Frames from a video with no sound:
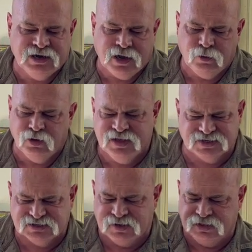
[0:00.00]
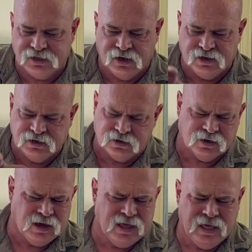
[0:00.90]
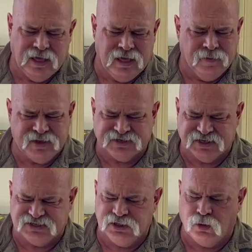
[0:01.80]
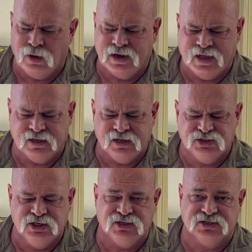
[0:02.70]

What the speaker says: I'm going to get something on here because I still want to get cheek to